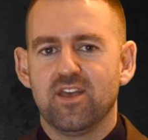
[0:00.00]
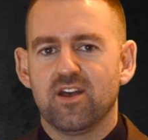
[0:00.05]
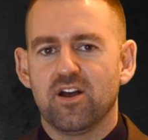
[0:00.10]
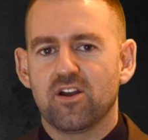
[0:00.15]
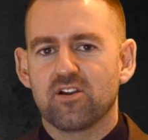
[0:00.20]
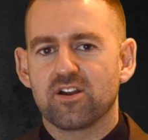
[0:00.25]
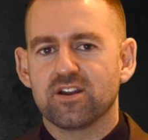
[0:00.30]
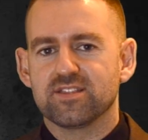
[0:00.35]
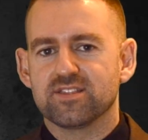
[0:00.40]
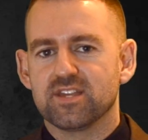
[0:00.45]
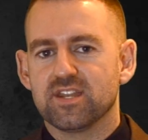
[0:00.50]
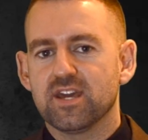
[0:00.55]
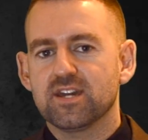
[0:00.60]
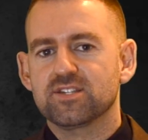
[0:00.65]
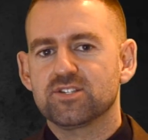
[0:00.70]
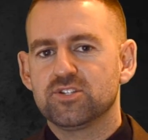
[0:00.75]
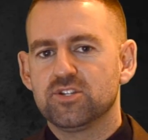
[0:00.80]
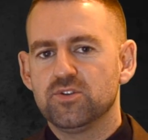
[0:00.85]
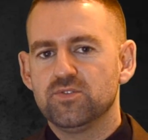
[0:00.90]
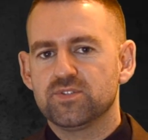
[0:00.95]
All right, the
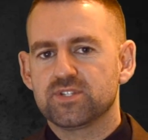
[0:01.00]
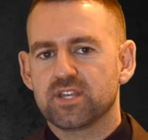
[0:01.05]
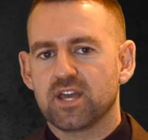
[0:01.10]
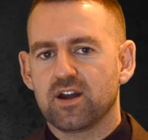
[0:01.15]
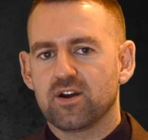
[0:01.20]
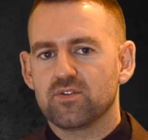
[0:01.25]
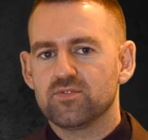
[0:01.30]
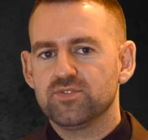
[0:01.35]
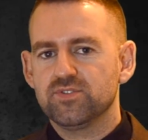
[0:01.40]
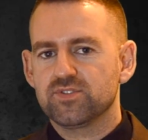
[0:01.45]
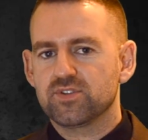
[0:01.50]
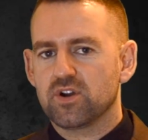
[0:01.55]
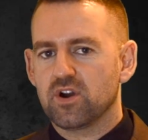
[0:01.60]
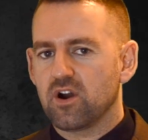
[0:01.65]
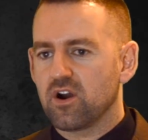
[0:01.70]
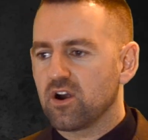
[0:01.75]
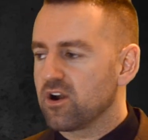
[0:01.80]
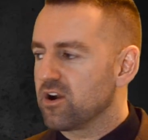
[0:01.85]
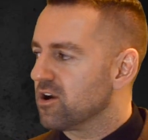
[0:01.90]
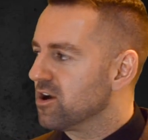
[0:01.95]
next two sounds
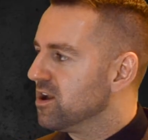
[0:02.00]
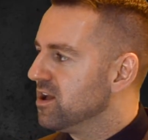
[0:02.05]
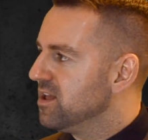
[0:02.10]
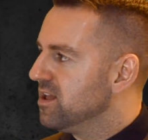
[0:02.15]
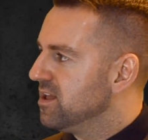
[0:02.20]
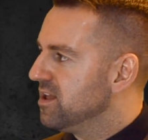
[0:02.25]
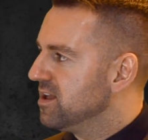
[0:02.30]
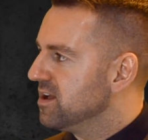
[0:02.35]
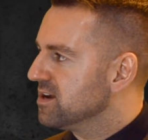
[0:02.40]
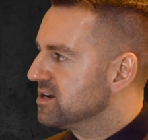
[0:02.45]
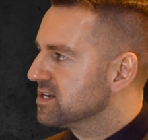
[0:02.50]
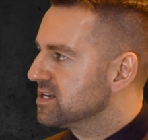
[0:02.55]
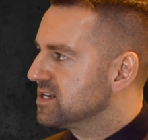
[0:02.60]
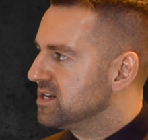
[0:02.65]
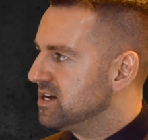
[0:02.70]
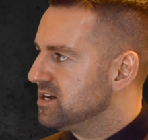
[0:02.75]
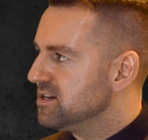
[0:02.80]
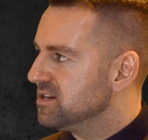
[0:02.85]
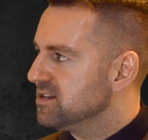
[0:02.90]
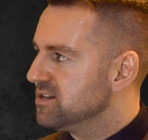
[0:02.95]
are k
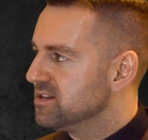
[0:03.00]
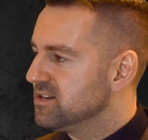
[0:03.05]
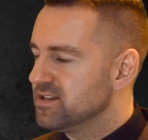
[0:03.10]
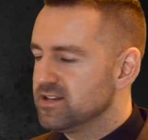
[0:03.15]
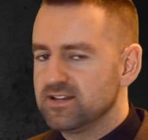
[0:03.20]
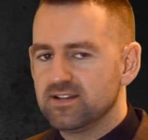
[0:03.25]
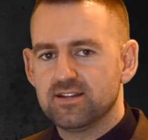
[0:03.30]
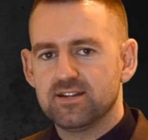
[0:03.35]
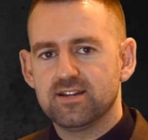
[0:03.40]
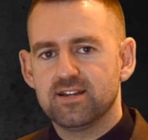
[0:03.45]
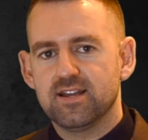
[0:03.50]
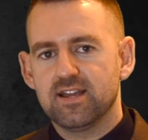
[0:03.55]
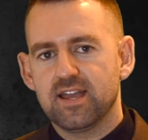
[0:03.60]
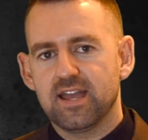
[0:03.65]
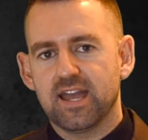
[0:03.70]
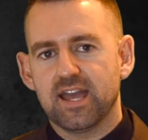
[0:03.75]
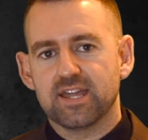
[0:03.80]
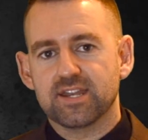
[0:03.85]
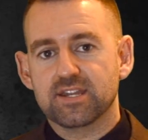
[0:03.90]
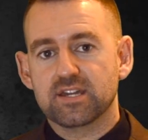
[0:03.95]

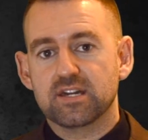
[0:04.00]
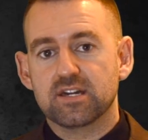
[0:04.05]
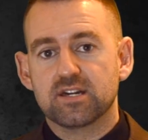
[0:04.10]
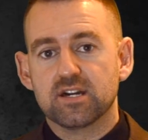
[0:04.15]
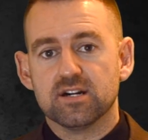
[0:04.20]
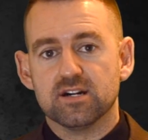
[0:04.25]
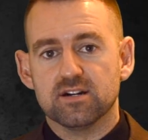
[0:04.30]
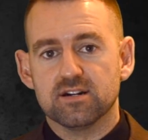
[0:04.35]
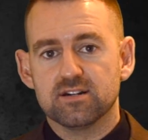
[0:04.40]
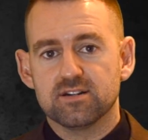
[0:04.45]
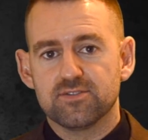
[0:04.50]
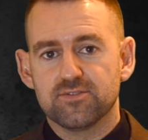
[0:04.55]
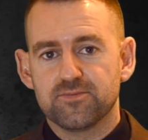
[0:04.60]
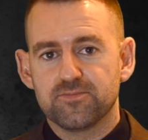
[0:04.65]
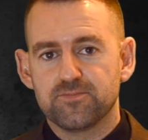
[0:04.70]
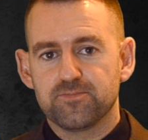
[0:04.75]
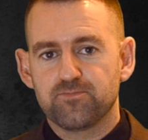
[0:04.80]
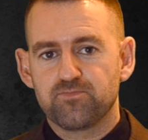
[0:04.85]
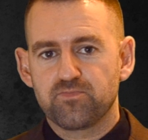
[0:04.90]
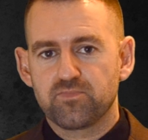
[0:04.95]
and g.
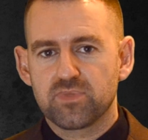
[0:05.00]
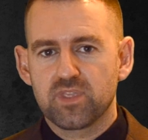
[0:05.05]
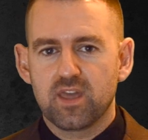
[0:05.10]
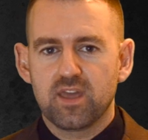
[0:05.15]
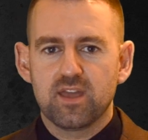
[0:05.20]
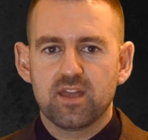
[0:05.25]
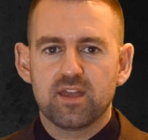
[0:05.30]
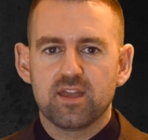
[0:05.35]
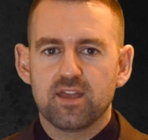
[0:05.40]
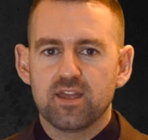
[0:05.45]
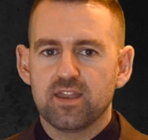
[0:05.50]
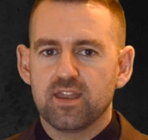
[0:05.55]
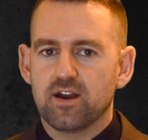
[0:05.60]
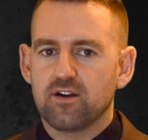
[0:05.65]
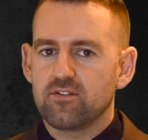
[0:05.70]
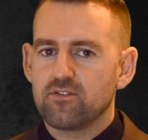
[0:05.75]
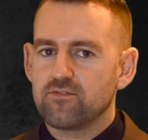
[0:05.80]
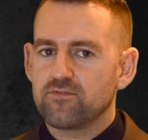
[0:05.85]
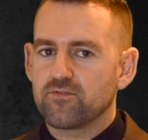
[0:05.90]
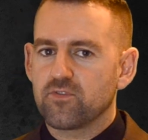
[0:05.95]

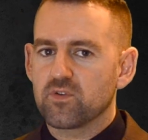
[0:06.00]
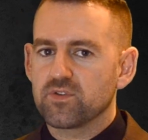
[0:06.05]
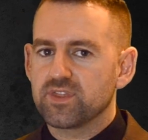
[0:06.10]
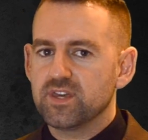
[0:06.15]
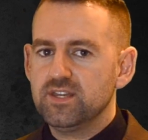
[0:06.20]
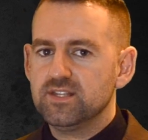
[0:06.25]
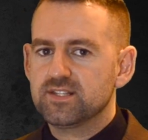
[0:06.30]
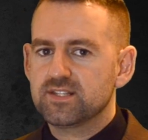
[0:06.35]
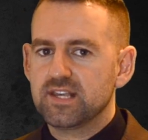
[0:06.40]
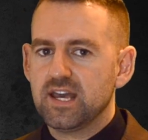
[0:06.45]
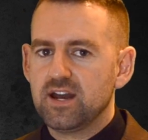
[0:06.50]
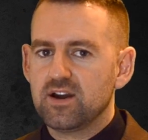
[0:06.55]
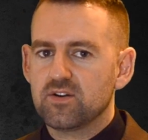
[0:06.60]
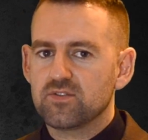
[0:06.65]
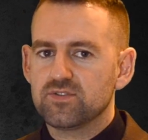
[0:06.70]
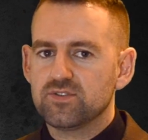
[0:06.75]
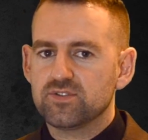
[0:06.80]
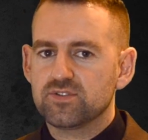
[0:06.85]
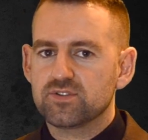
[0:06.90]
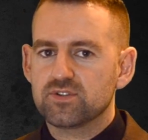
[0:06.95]
Now, for these
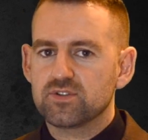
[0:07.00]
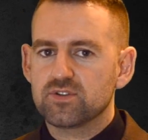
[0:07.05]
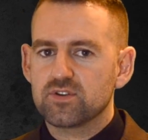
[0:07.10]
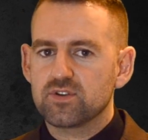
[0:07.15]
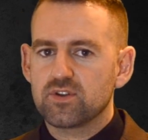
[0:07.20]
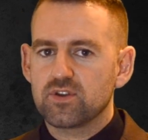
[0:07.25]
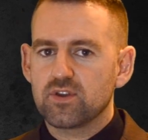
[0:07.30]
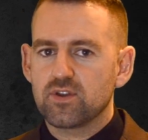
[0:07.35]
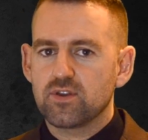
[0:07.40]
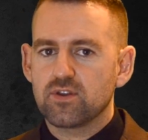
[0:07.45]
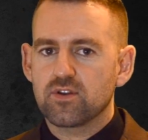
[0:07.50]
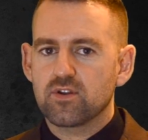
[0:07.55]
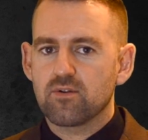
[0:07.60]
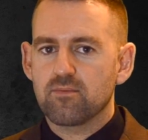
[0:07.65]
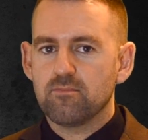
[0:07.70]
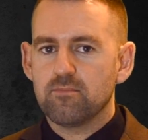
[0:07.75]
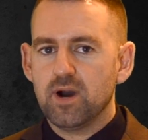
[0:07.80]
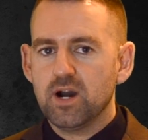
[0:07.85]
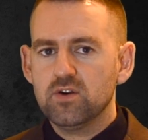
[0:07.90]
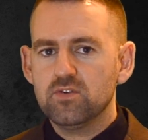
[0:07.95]
sounds, your
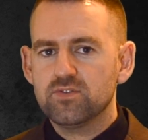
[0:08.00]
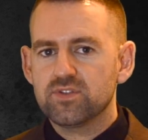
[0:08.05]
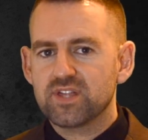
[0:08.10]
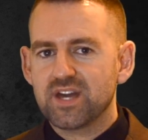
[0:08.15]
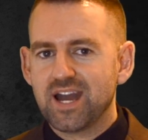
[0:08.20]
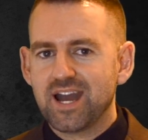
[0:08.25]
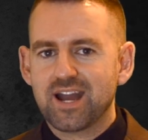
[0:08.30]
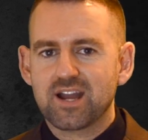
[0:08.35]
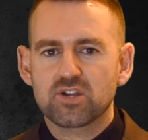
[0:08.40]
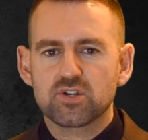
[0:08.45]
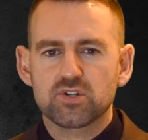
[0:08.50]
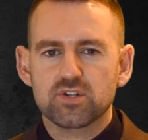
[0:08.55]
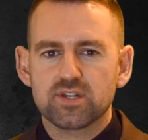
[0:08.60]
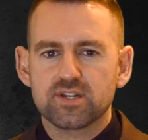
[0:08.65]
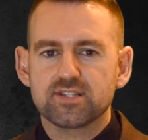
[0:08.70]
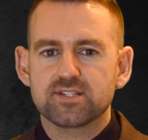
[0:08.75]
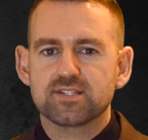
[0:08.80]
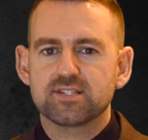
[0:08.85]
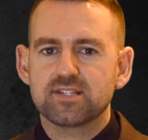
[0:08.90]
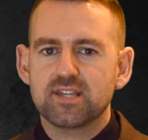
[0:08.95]
mouth actually
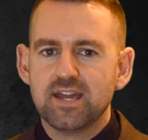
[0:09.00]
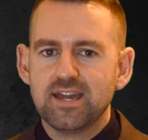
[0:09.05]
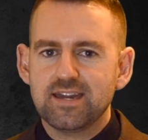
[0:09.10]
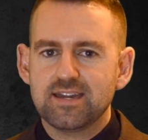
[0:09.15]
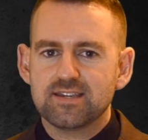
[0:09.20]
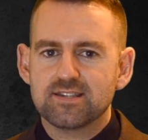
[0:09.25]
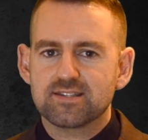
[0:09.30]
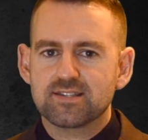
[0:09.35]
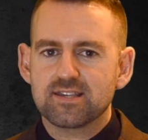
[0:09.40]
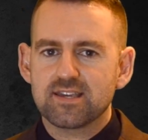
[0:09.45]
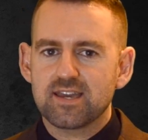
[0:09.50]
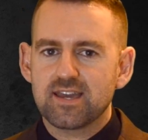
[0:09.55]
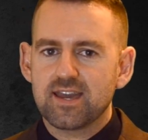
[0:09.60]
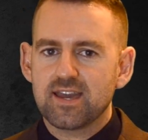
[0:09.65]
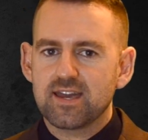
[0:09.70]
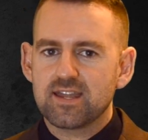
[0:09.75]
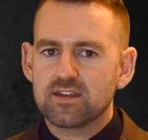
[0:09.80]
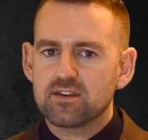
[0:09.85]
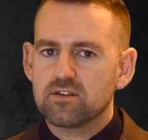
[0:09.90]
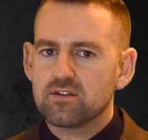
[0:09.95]
stays
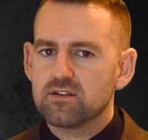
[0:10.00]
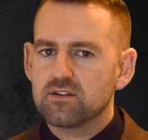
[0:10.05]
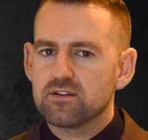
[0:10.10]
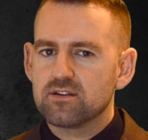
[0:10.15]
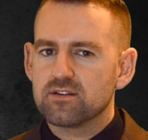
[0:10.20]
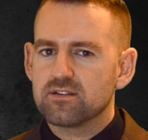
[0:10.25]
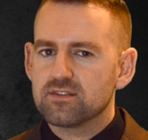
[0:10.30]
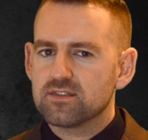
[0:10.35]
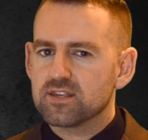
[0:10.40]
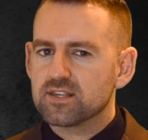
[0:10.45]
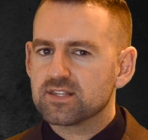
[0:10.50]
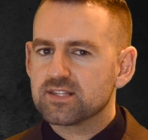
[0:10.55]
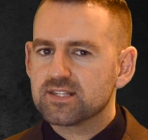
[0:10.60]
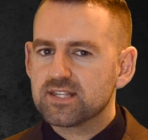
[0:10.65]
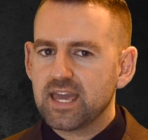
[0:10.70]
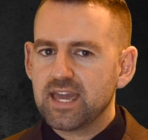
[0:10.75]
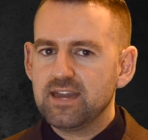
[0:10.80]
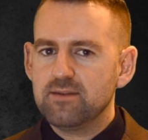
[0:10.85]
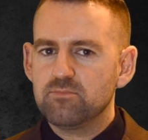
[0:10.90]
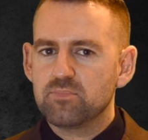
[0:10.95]
in the
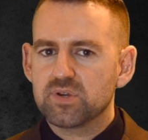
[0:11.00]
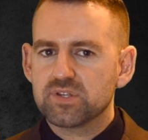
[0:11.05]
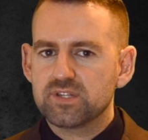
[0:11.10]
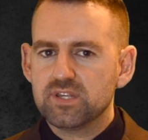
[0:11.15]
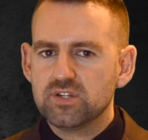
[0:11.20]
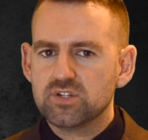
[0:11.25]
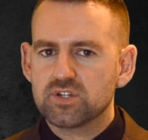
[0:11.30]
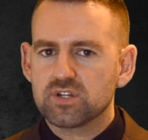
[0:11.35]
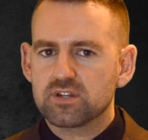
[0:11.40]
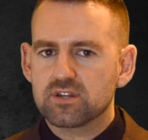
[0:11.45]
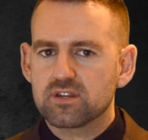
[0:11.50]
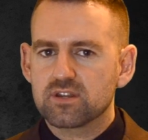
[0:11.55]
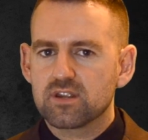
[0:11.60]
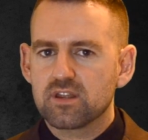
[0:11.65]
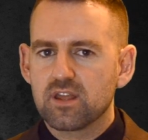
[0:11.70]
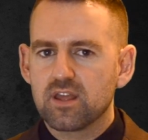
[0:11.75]
same position.